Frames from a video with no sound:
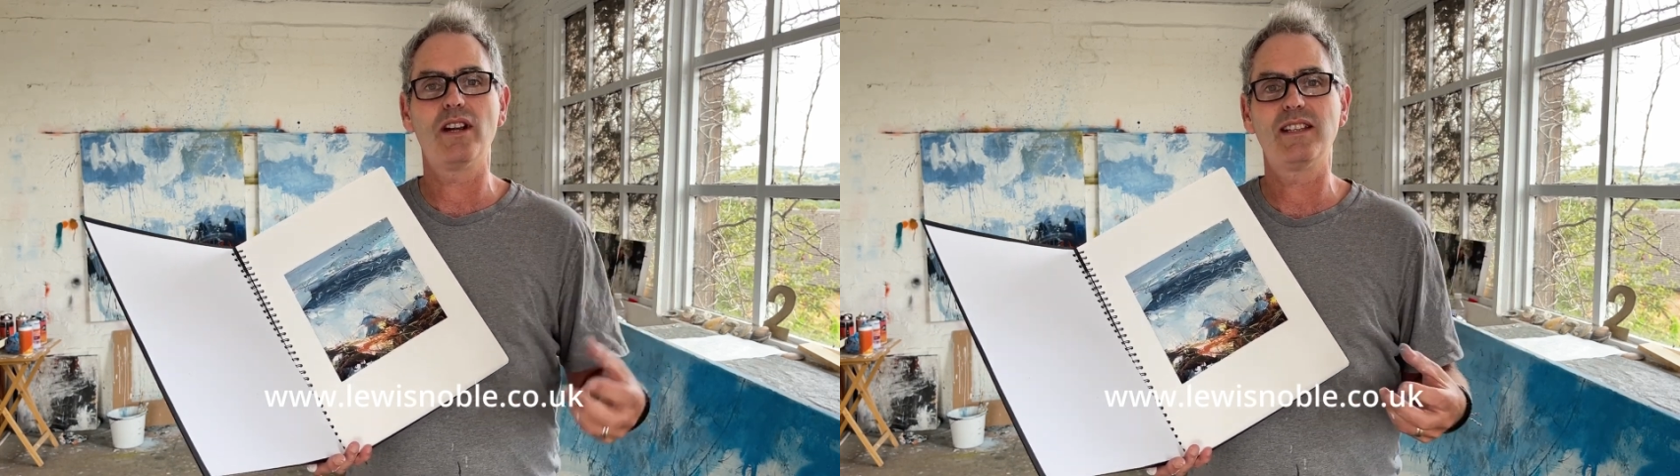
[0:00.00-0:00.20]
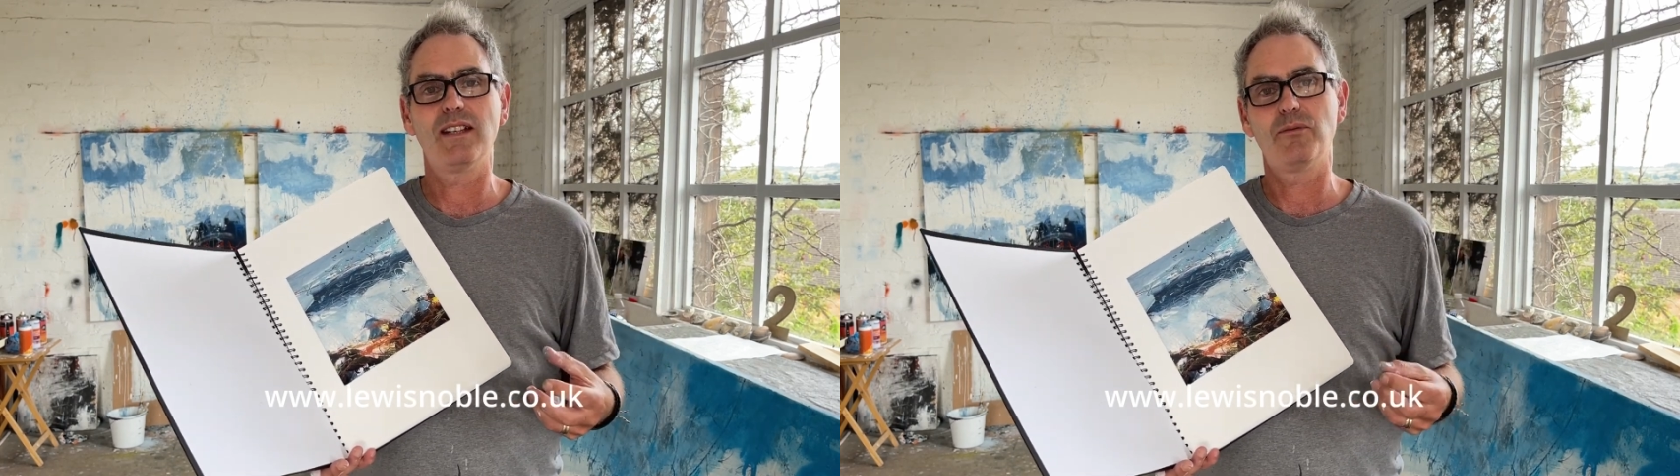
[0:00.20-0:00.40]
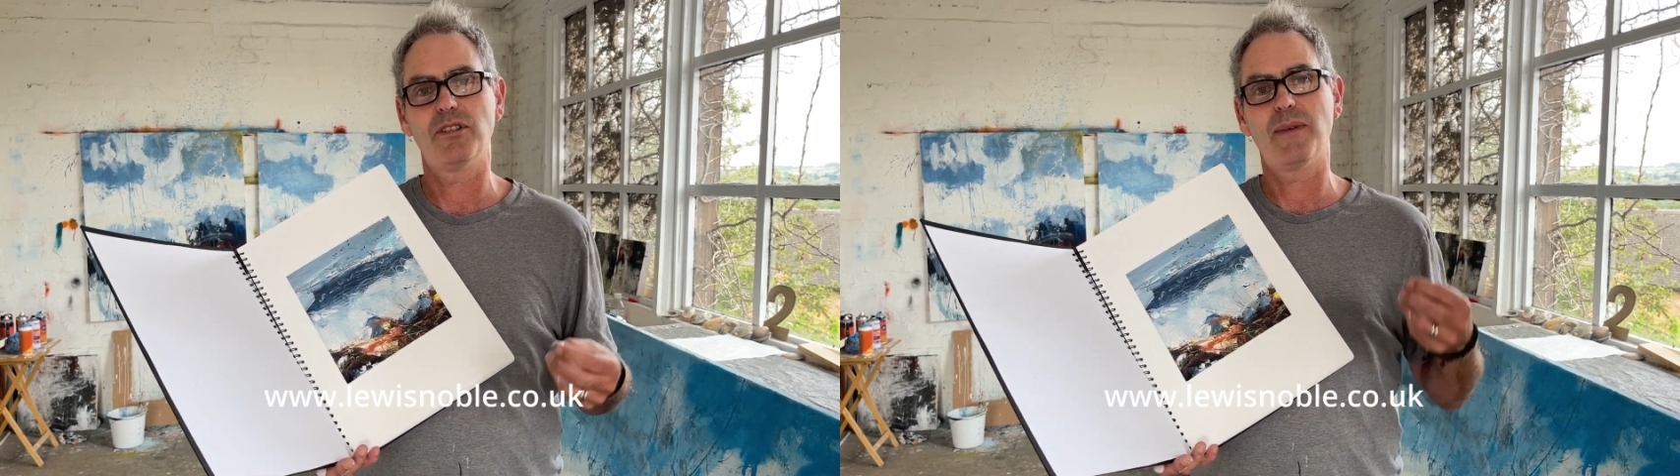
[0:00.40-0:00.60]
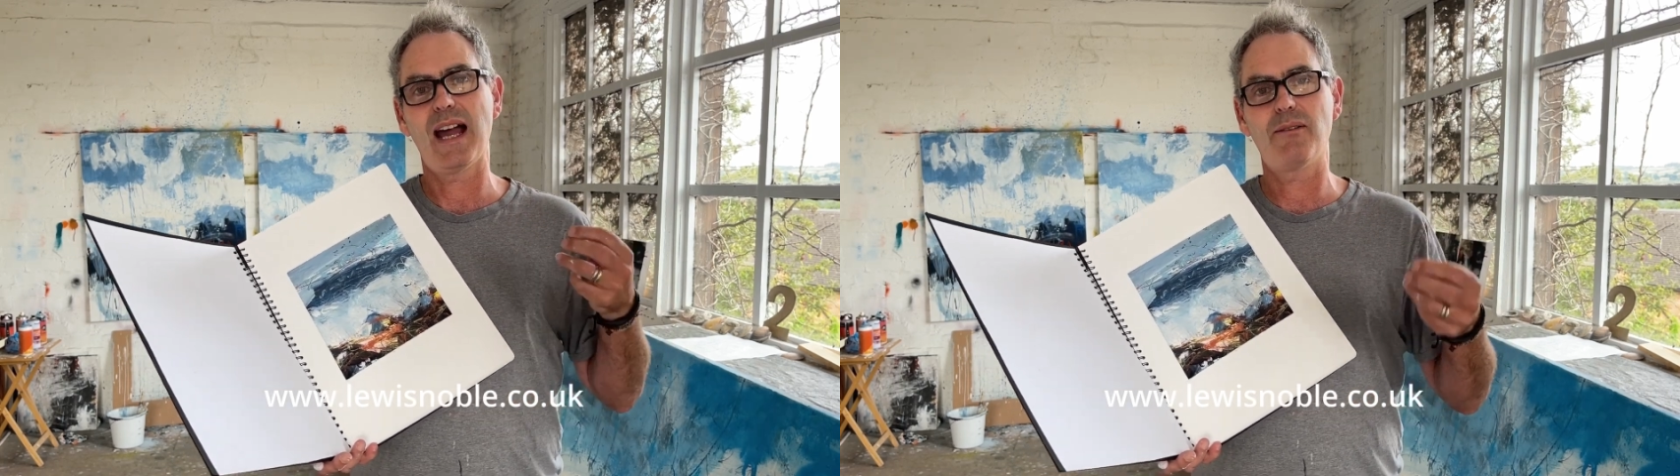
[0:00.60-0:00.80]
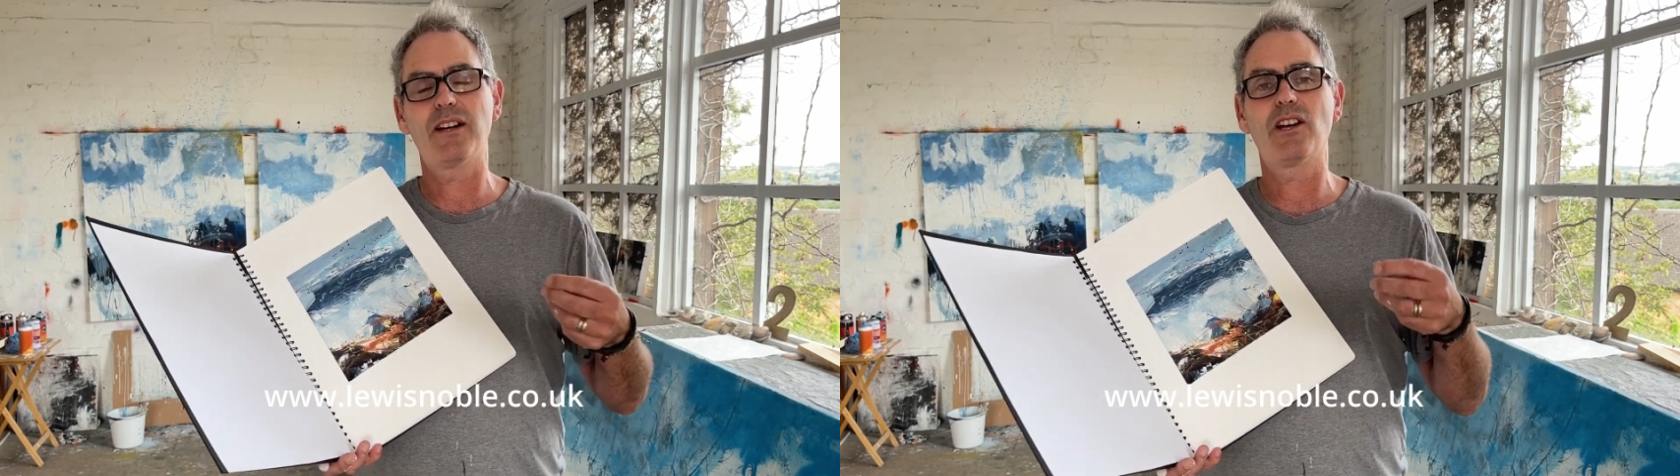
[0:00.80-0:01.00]
did with them,
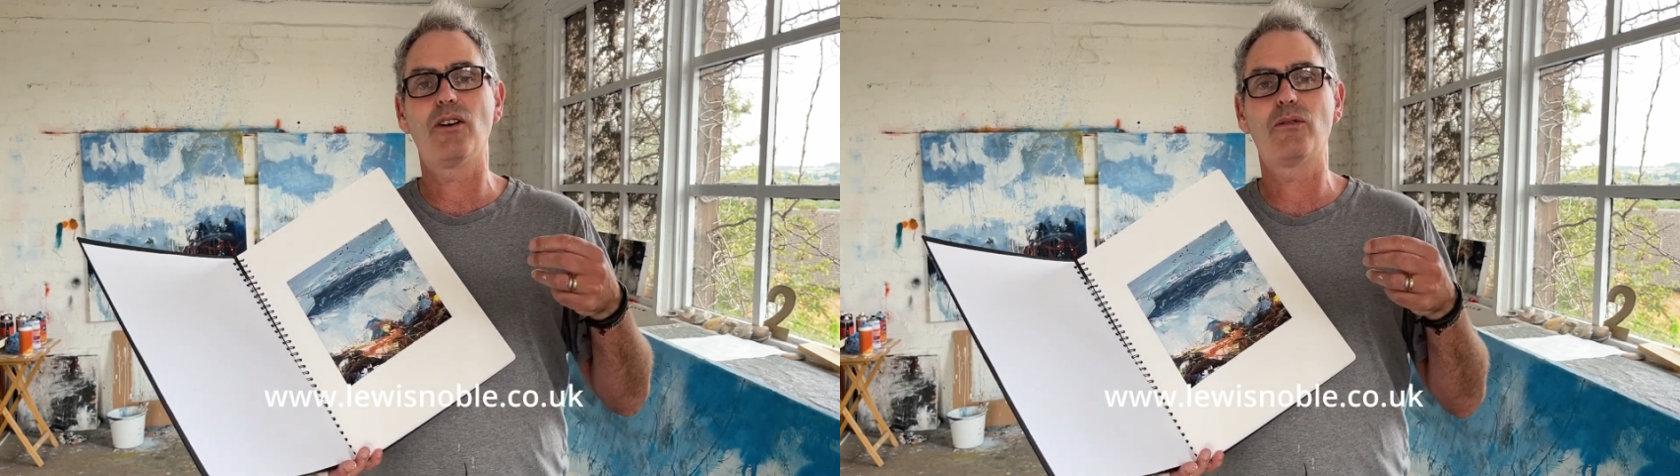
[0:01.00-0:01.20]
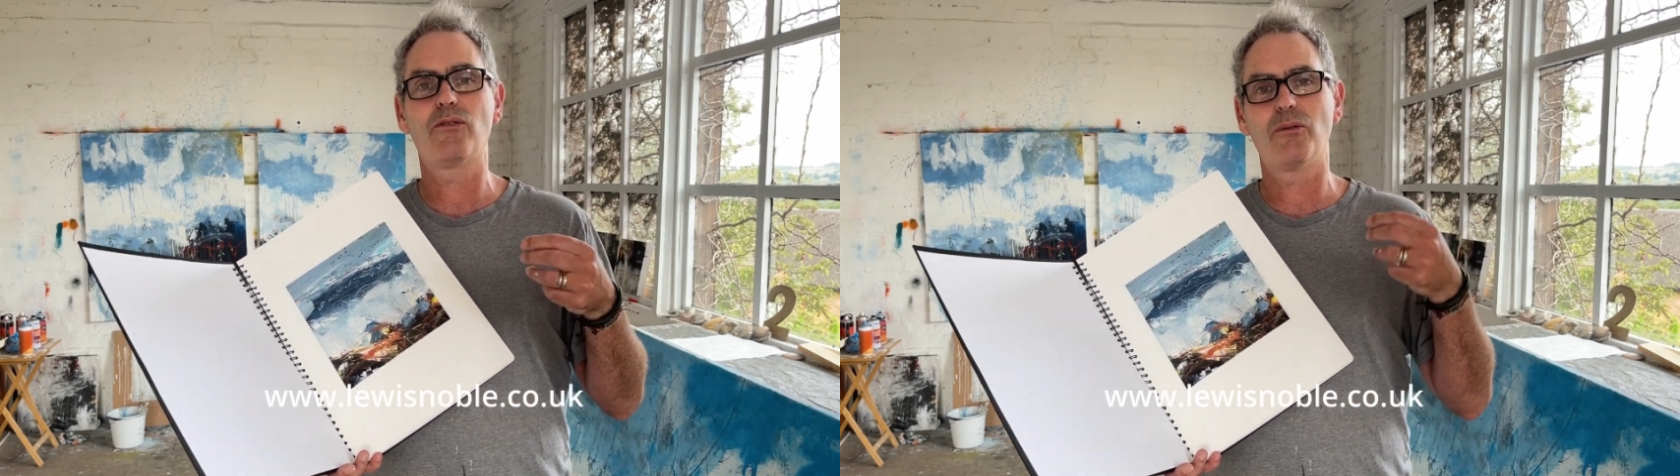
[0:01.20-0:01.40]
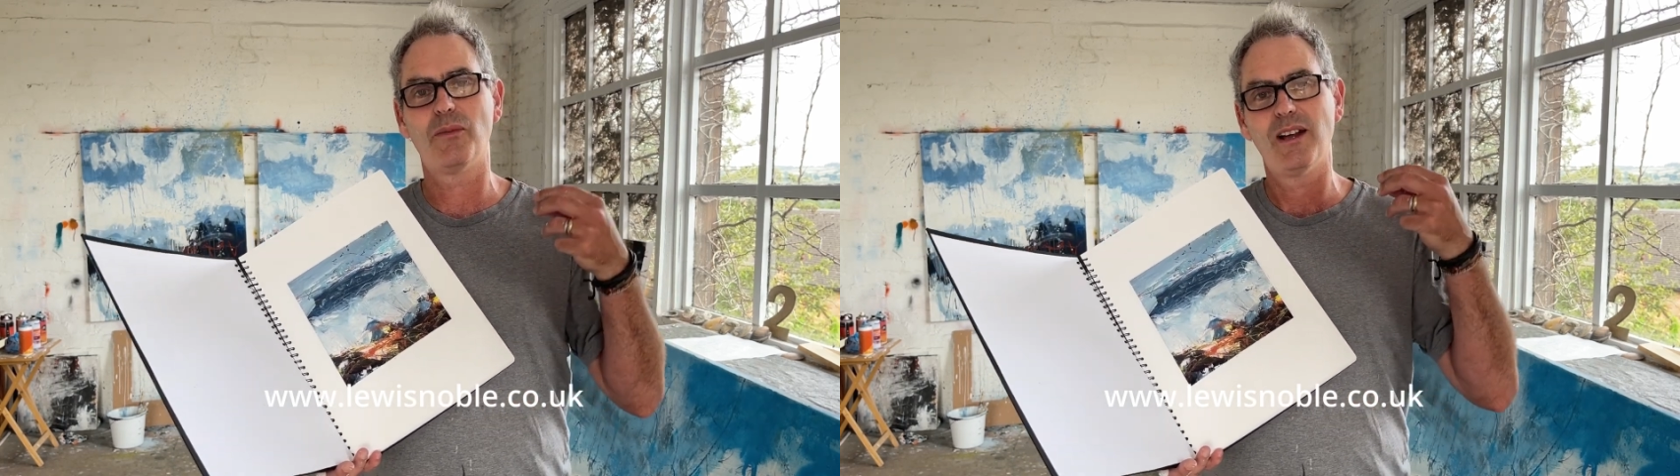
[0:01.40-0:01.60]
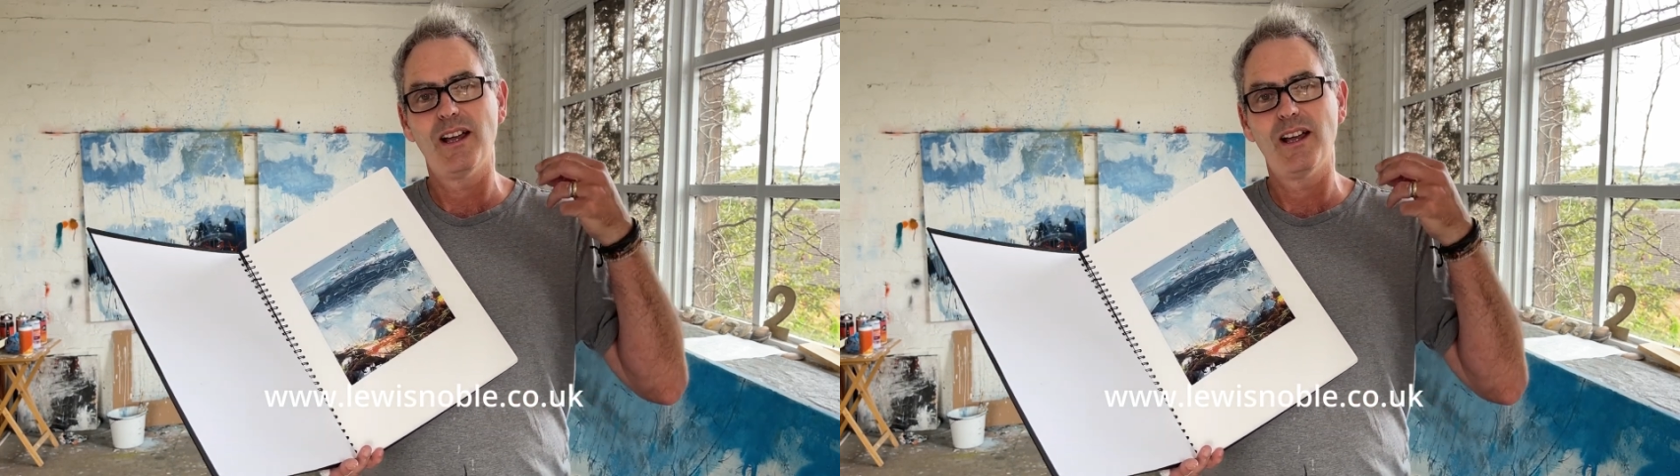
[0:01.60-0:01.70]
how I got from